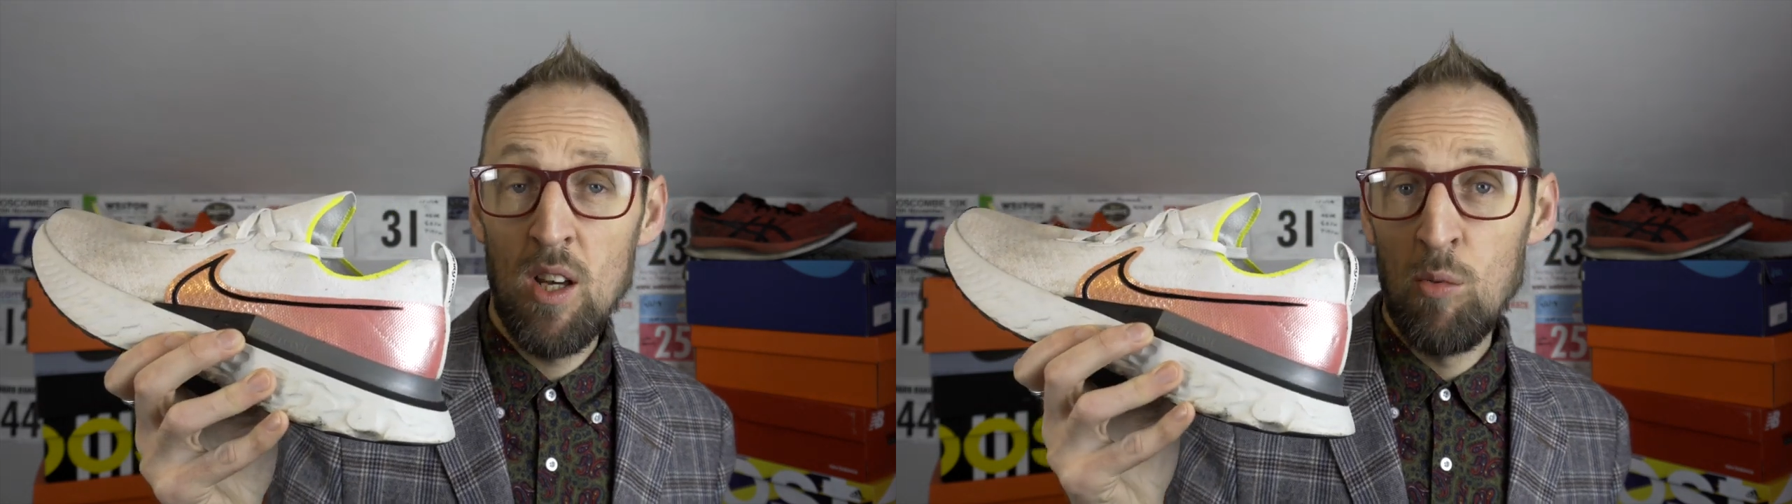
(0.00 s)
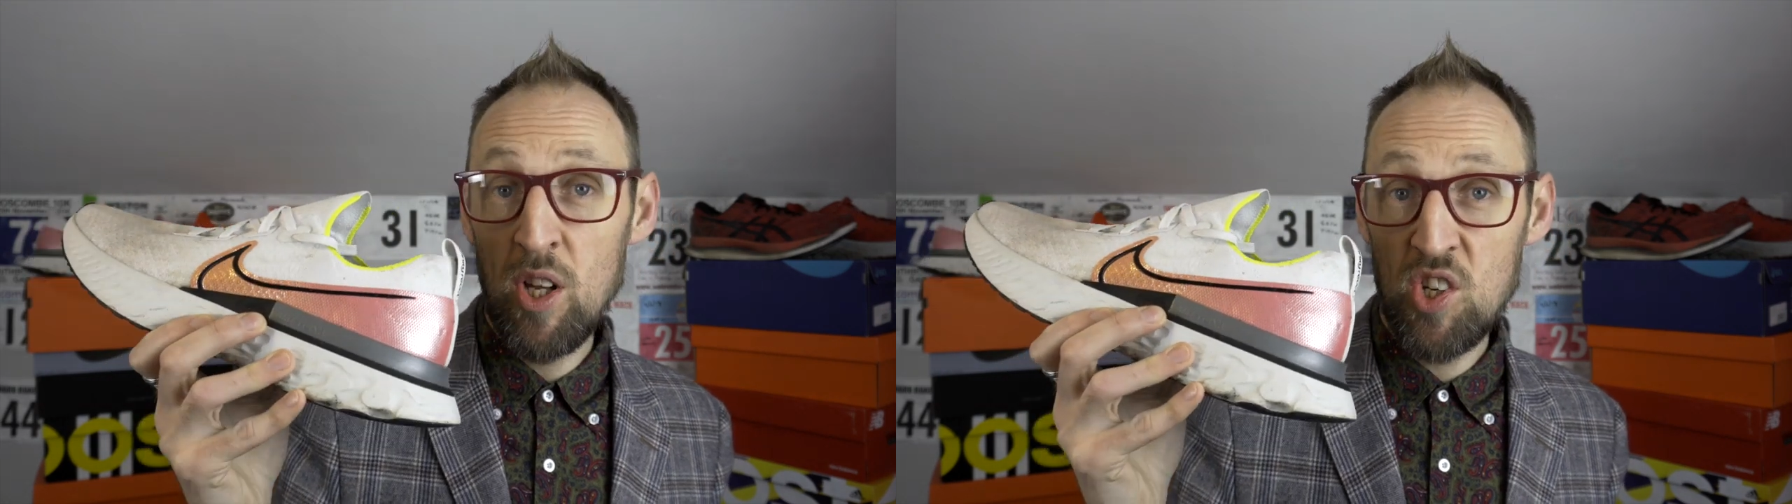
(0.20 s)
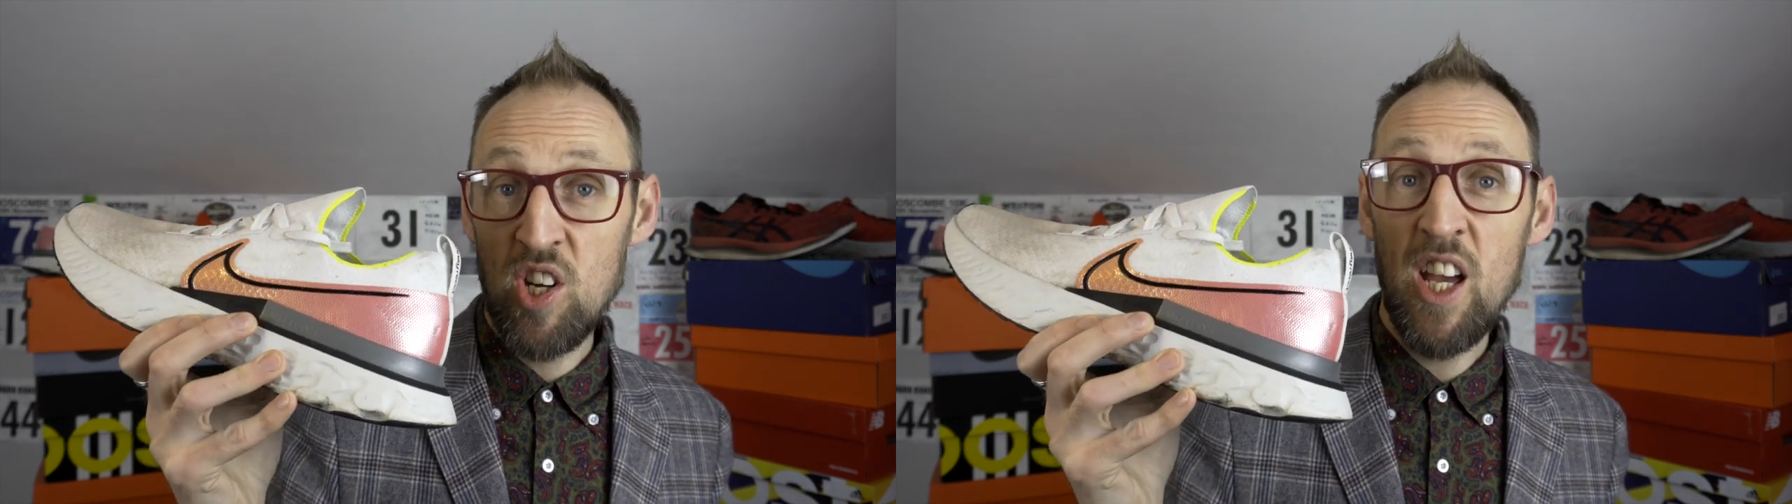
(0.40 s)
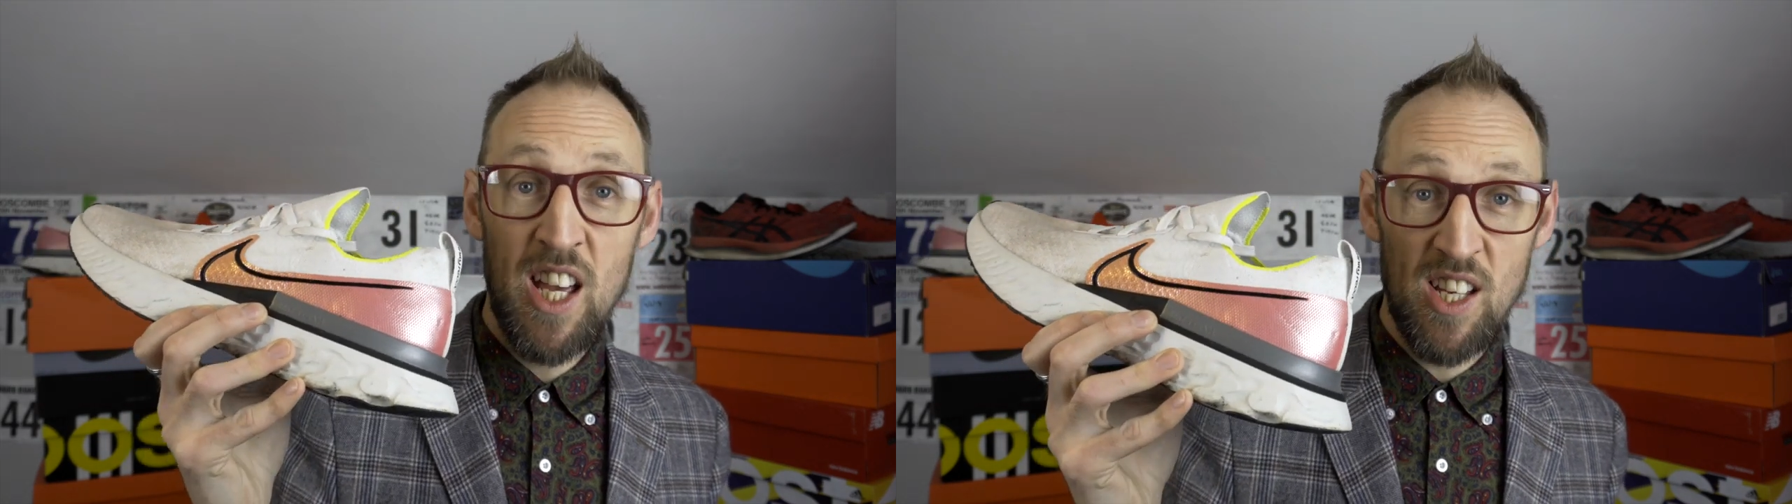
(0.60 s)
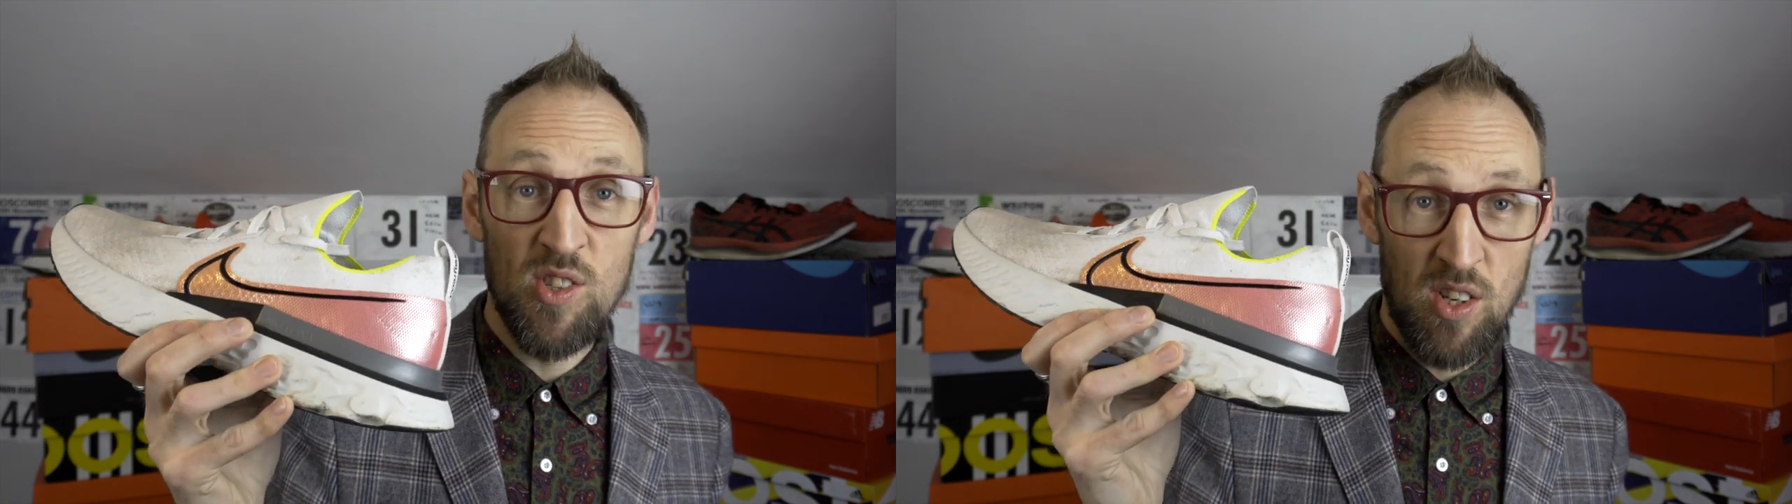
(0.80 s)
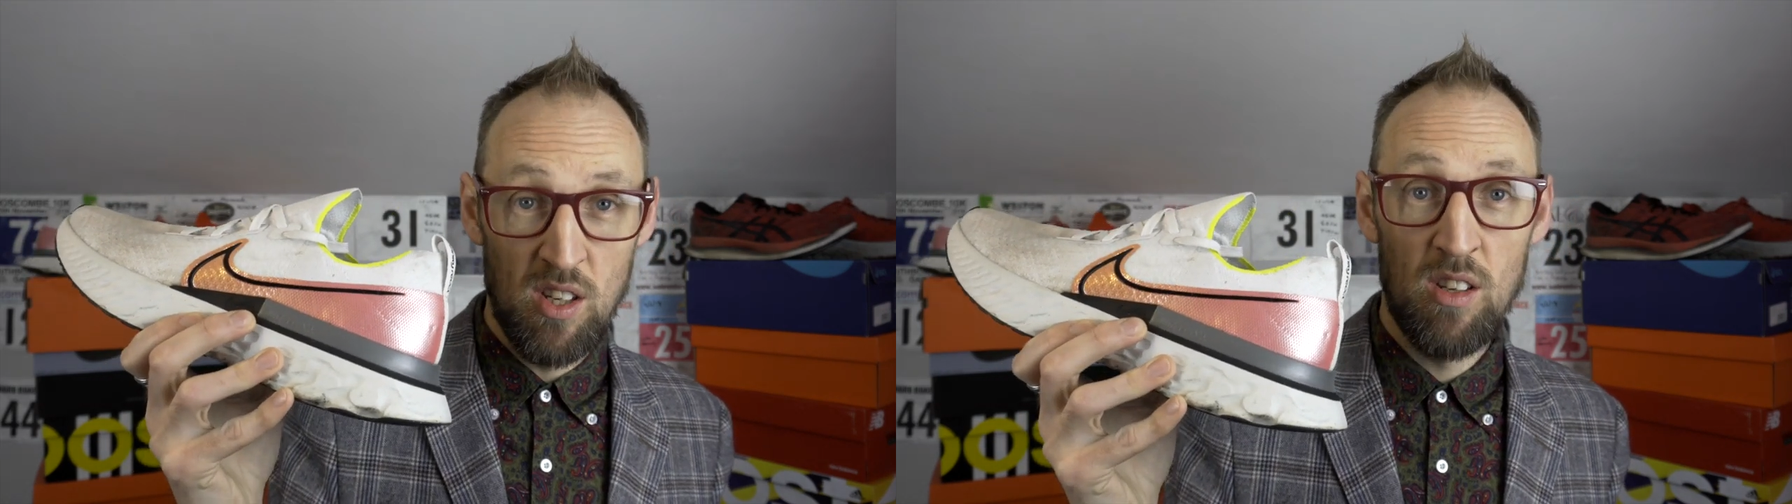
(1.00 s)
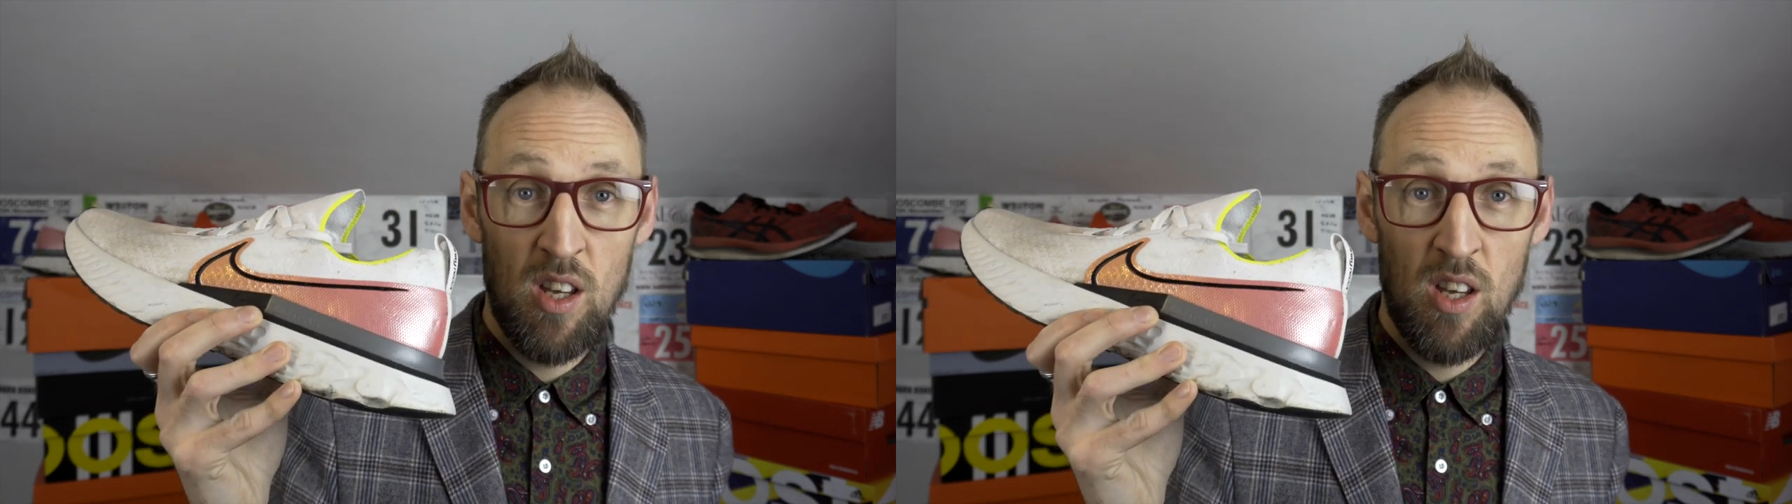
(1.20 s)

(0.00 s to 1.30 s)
which is,